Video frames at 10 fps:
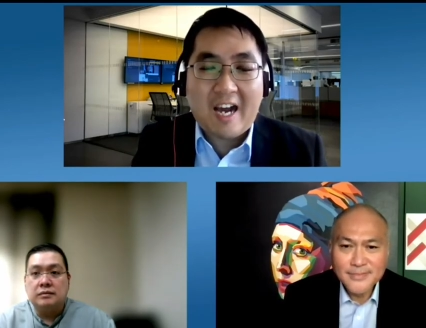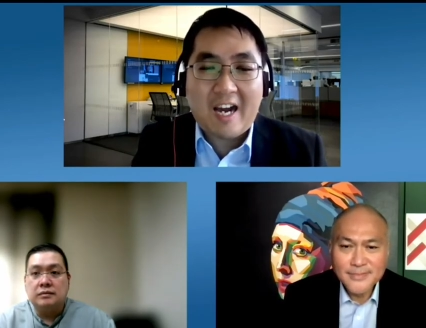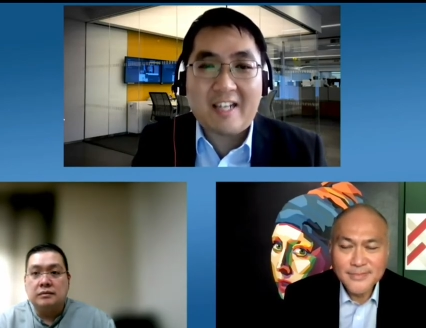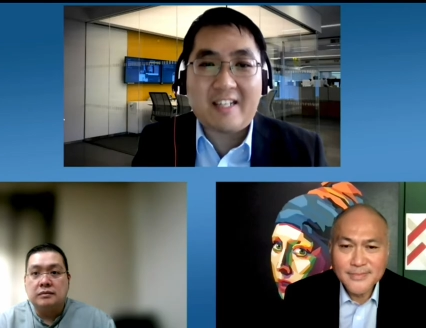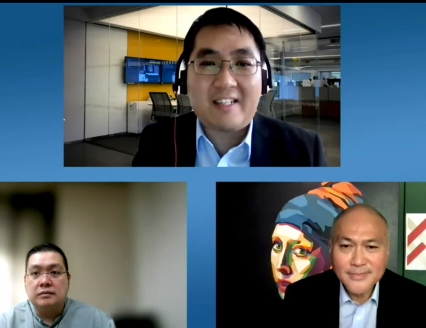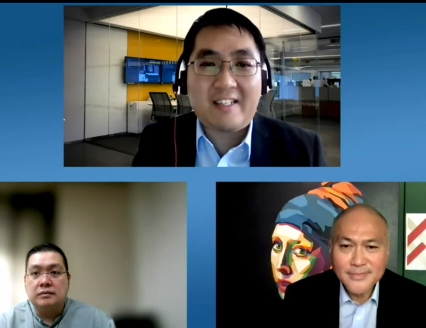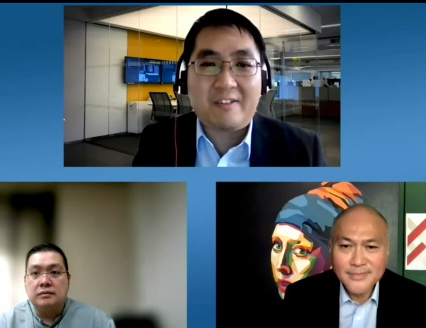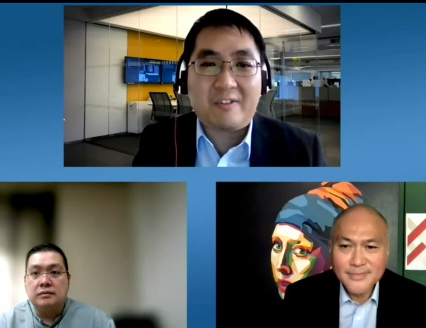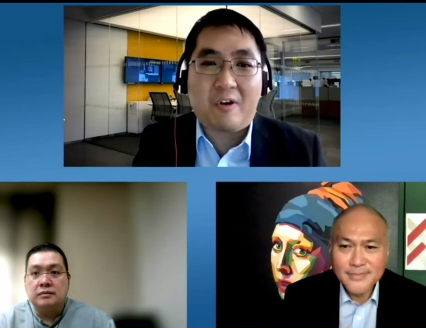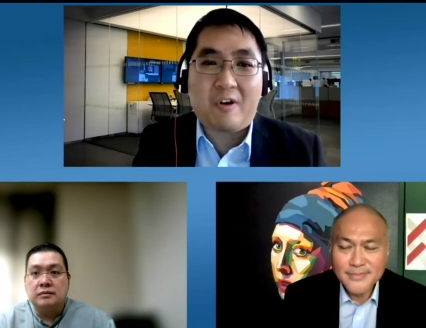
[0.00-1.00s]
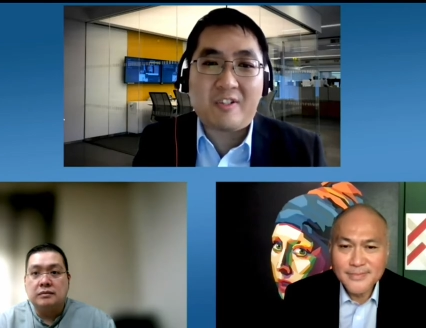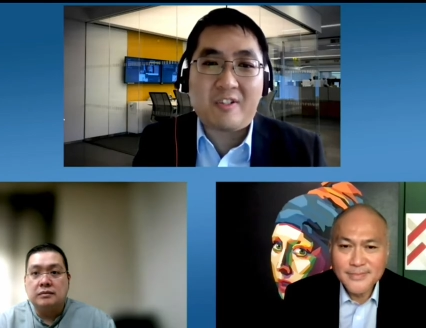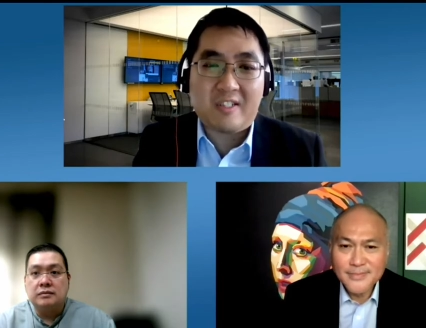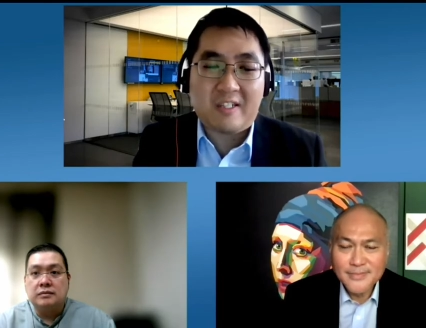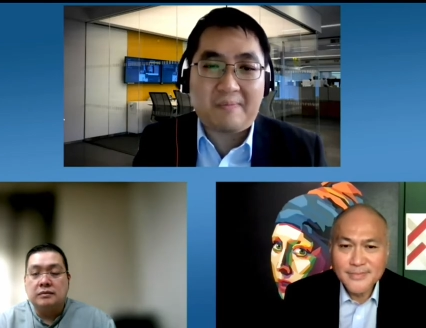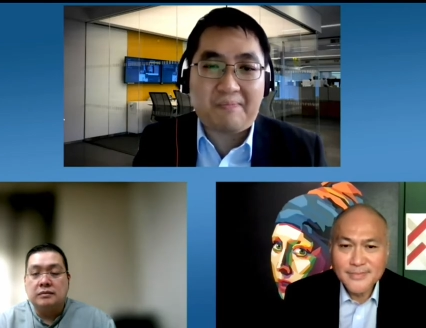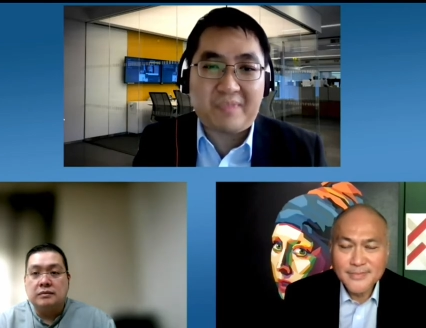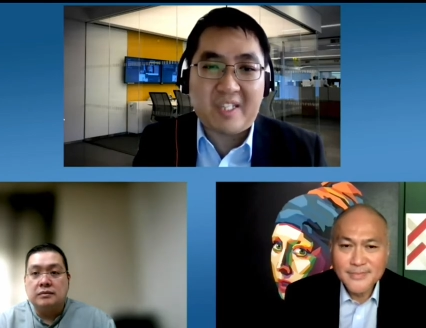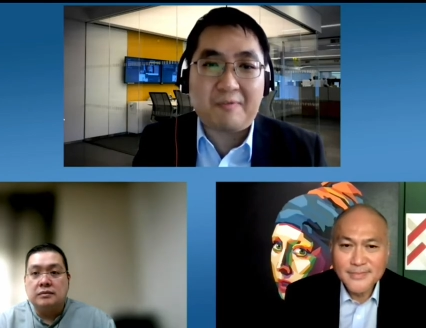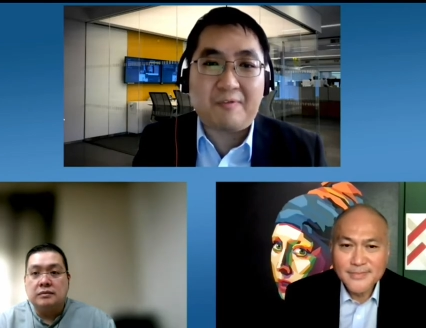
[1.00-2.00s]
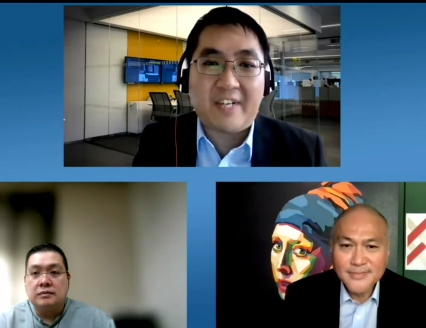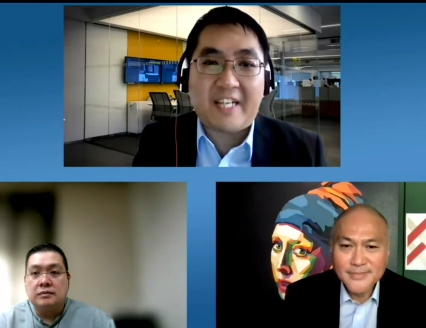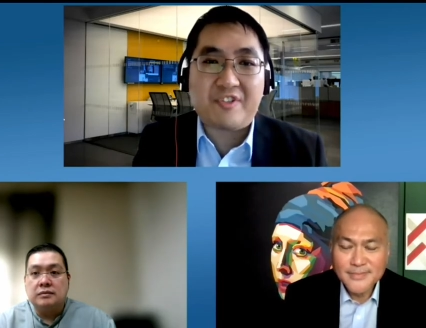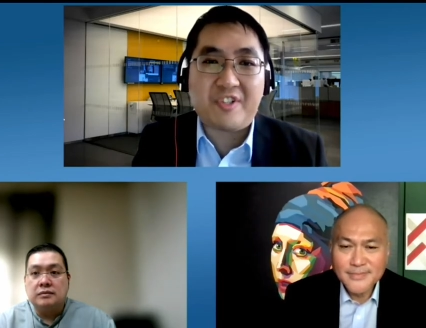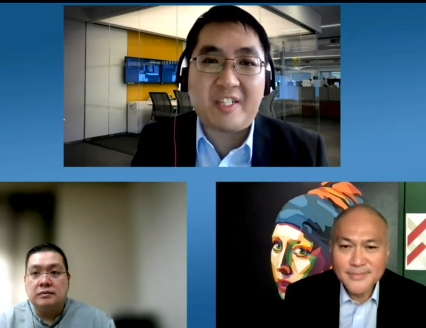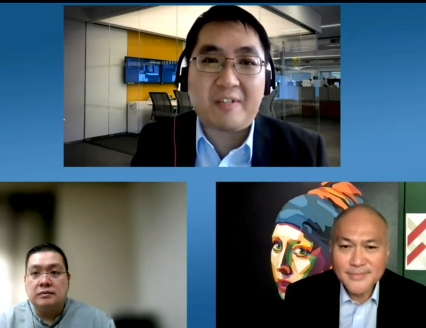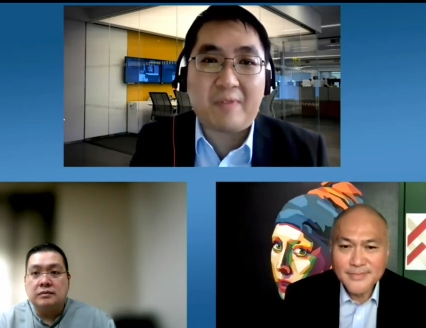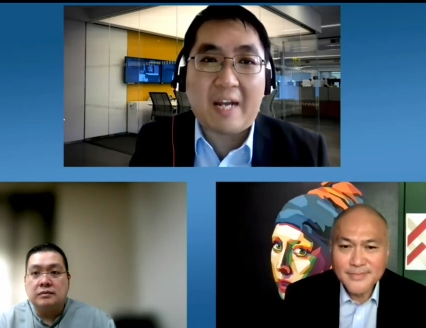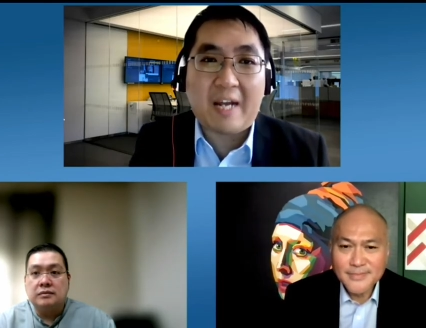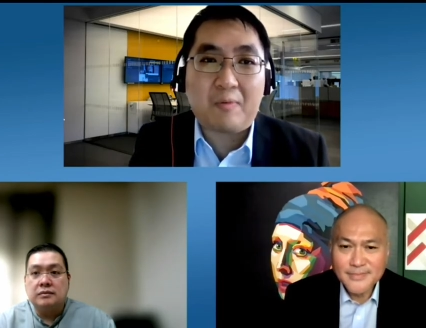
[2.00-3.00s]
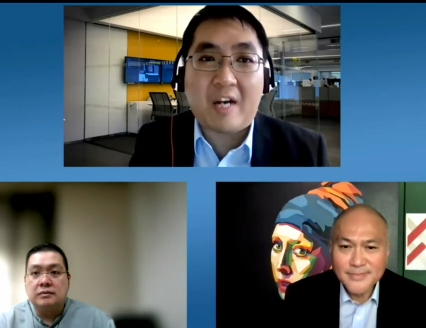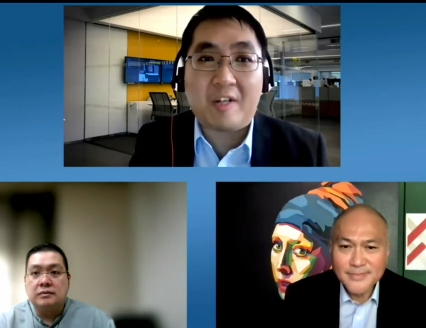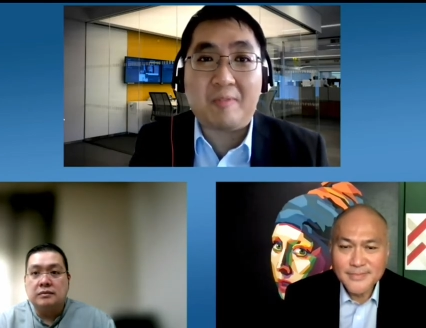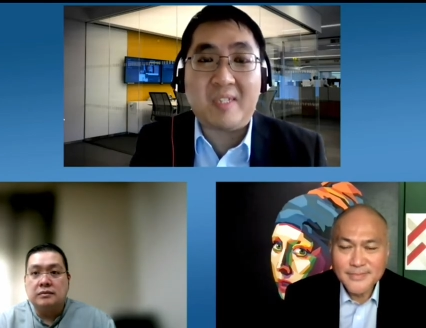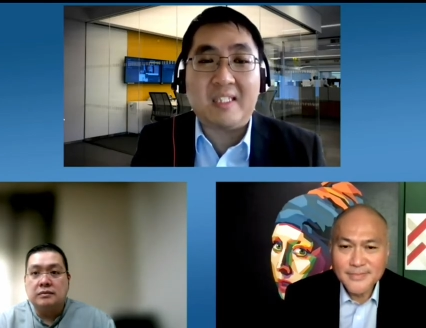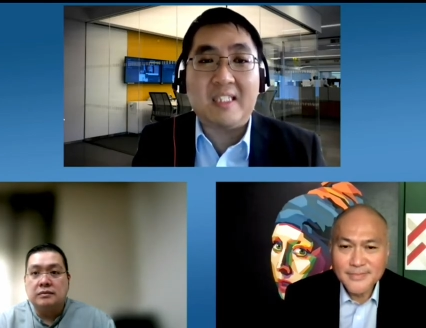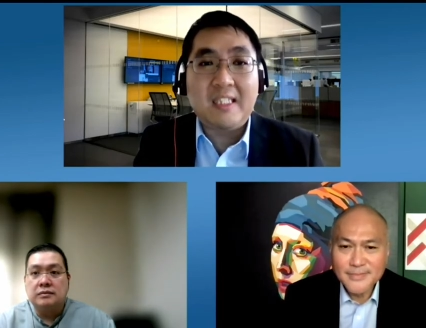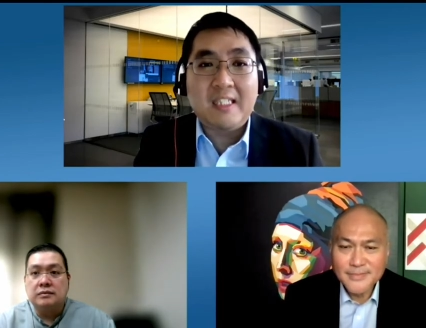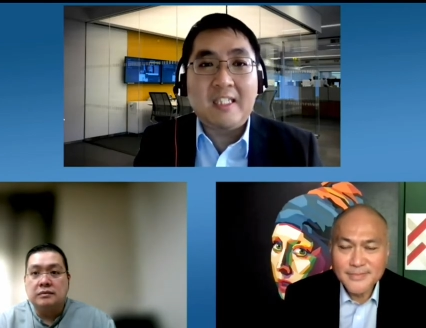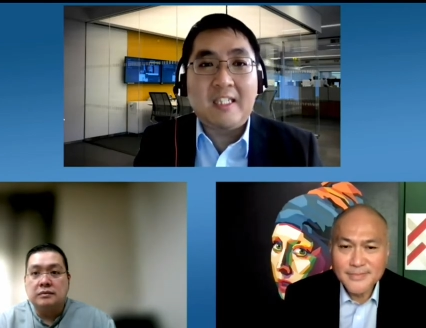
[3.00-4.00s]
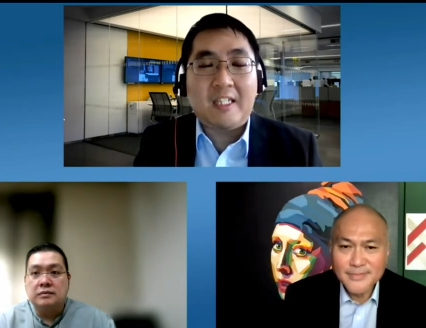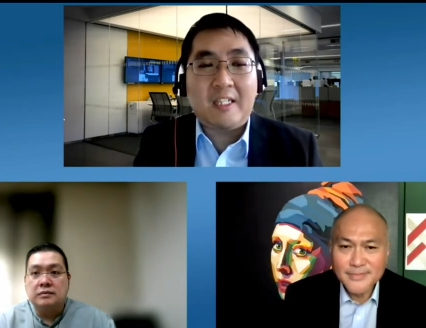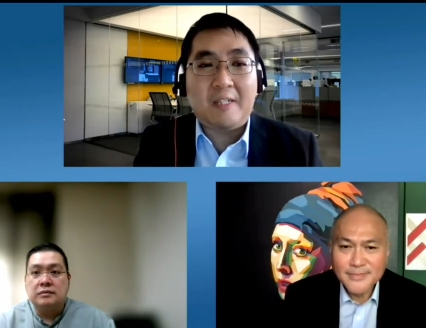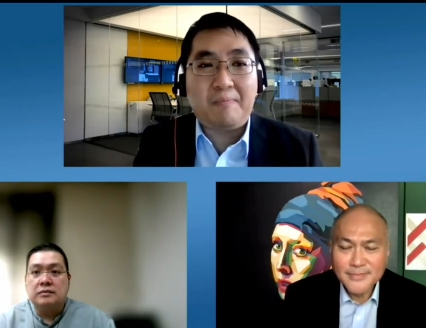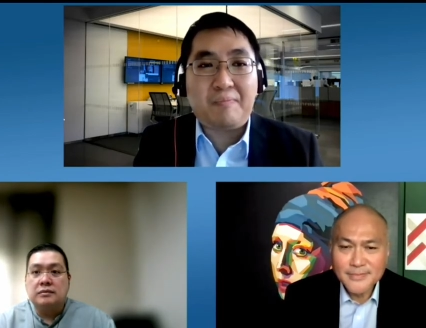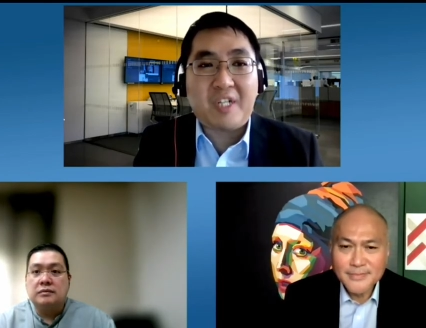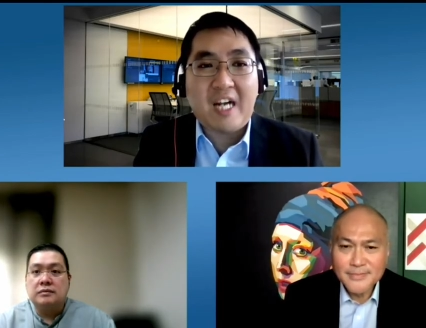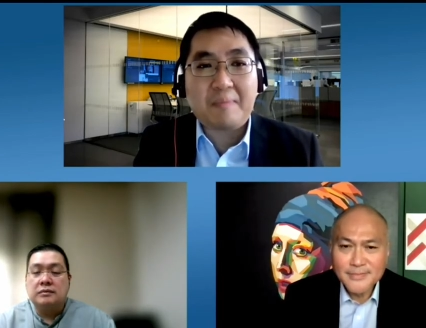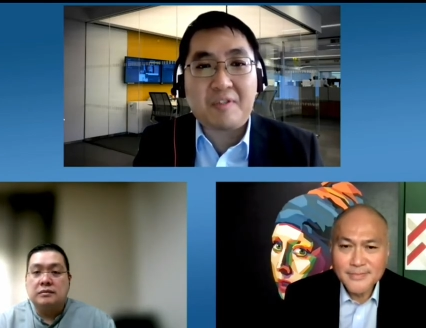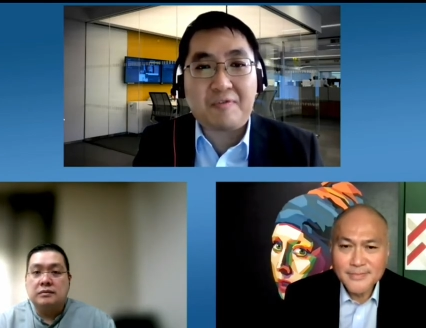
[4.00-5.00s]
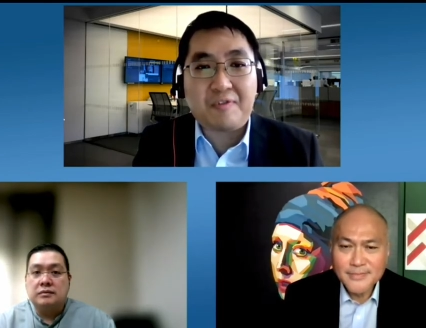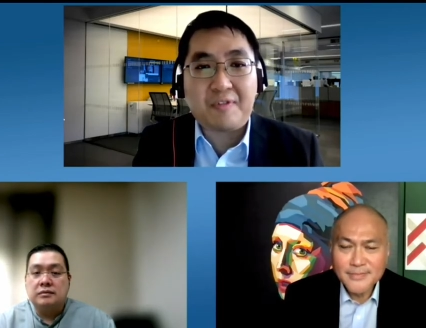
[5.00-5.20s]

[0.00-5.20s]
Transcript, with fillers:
Speaker 1: high cost um, inflation in environment. Um, perhaps if you